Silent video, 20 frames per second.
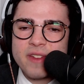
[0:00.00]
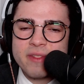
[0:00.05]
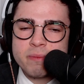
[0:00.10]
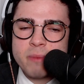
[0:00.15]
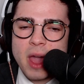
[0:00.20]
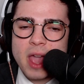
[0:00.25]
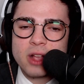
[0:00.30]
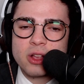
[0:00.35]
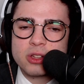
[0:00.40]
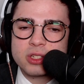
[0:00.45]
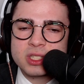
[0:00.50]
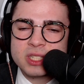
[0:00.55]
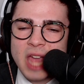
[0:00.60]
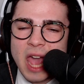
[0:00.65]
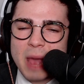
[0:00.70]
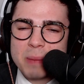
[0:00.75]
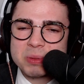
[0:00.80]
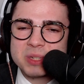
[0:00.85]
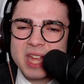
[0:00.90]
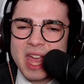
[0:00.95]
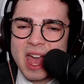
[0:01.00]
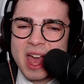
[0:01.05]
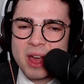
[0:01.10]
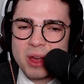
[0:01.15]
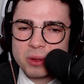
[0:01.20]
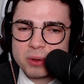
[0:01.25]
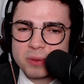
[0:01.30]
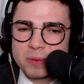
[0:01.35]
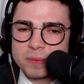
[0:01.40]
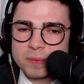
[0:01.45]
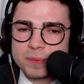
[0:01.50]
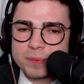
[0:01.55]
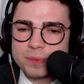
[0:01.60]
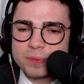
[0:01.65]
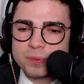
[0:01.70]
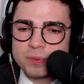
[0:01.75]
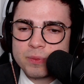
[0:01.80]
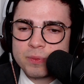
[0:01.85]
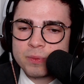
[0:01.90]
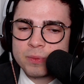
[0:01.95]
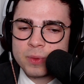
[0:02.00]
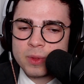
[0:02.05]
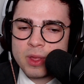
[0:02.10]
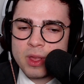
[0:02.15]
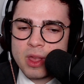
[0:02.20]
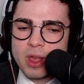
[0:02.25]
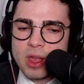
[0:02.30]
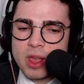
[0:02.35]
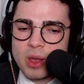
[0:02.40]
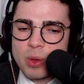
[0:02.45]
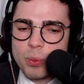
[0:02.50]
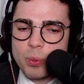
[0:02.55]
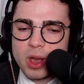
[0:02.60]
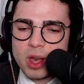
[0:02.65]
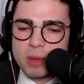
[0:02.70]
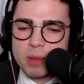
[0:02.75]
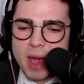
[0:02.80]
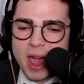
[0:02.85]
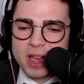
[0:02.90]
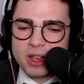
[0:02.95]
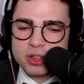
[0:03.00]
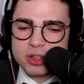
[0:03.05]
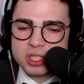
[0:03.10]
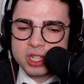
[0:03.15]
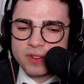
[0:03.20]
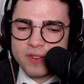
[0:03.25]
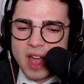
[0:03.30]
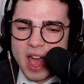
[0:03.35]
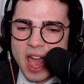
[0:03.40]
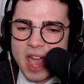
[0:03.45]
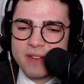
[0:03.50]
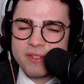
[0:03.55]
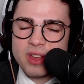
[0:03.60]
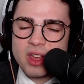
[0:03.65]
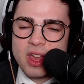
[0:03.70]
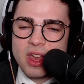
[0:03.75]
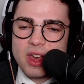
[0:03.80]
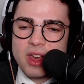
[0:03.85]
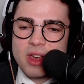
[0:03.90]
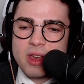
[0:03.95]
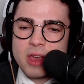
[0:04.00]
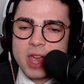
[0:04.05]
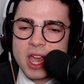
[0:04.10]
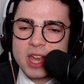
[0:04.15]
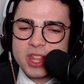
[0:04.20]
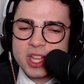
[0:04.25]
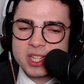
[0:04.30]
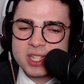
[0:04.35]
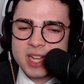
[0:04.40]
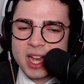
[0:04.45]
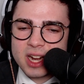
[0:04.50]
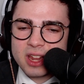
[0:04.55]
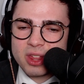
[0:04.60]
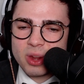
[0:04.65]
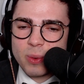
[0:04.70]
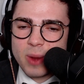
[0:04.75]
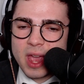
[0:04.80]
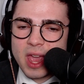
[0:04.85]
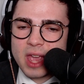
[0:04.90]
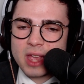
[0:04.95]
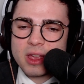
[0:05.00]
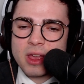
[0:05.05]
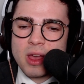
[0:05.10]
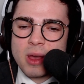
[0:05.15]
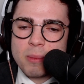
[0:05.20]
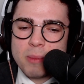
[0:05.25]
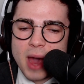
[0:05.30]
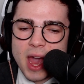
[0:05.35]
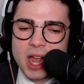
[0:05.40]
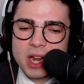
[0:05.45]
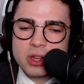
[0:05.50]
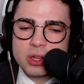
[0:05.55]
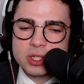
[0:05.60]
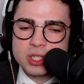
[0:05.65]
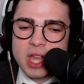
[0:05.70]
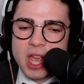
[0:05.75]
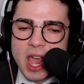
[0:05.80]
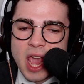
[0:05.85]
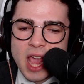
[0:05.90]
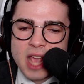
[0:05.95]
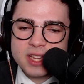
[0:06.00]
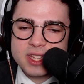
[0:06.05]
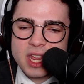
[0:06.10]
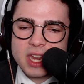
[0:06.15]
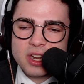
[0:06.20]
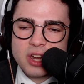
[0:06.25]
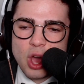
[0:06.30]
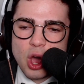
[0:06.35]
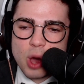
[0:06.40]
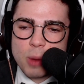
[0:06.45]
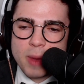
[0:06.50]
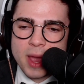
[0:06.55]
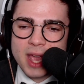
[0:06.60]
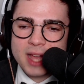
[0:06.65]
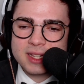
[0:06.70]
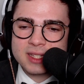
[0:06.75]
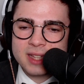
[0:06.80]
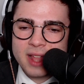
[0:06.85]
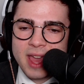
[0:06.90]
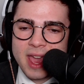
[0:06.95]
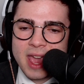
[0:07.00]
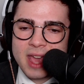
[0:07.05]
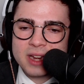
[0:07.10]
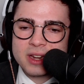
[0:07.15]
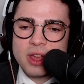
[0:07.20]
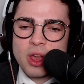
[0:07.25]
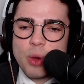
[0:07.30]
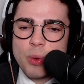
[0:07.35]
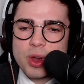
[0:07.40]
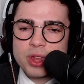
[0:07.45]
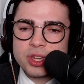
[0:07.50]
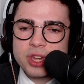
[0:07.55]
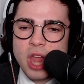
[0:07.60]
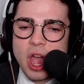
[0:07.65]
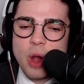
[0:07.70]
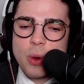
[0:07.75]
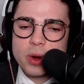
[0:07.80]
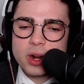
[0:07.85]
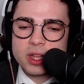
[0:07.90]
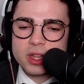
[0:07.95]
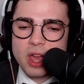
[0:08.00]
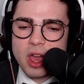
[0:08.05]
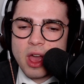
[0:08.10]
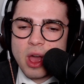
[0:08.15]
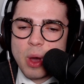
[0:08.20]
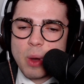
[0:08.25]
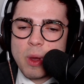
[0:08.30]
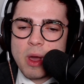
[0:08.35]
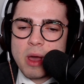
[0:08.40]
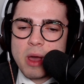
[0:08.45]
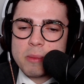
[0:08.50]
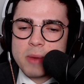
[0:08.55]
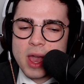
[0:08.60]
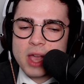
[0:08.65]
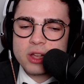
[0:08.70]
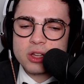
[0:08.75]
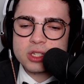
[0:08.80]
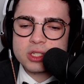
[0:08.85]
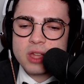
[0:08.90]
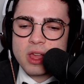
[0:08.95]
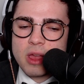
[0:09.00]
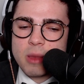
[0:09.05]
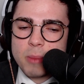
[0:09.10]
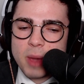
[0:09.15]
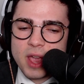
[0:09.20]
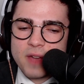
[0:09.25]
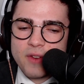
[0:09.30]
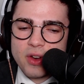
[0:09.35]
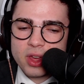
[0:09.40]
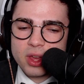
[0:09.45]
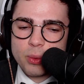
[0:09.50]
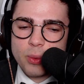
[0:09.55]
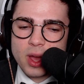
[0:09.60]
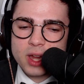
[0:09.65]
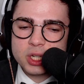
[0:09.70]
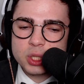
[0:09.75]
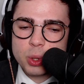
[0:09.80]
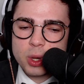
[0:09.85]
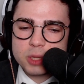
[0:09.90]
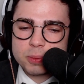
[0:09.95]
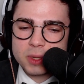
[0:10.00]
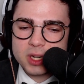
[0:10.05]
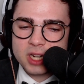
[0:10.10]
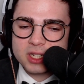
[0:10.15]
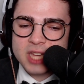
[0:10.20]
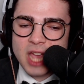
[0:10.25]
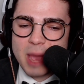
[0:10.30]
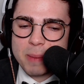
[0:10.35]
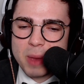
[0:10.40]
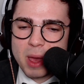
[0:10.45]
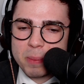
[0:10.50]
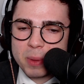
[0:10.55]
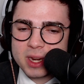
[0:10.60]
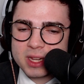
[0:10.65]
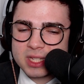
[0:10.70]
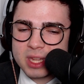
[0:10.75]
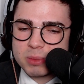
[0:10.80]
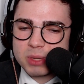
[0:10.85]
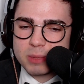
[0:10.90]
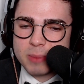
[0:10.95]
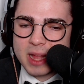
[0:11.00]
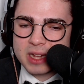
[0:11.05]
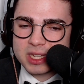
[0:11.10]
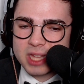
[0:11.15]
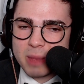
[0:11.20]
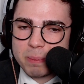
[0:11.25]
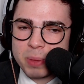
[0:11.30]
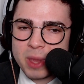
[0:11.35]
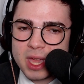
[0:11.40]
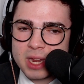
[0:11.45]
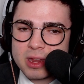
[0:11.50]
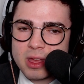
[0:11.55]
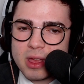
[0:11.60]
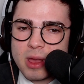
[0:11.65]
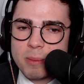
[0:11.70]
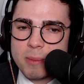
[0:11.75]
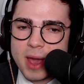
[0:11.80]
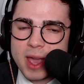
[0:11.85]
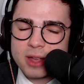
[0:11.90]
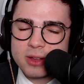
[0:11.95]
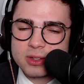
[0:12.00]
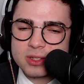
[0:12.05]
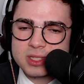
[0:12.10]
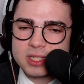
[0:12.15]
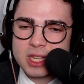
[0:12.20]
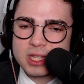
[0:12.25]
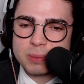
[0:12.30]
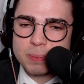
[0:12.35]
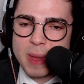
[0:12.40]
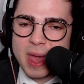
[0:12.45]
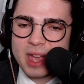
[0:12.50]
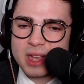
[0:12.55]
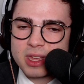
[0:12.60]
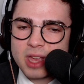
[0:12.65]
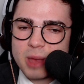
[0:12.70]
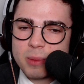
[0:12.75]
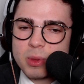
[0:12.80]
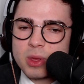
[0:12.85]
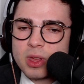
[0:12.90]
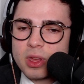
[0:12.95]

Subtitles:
Michaels taps out. Will Michaels survive? In the center of the ring, Michaels is in no man's land with nowhere to go. Michaels may have only one choice but to tap out, but it seems he's about to get pinned. Michaels sits back up.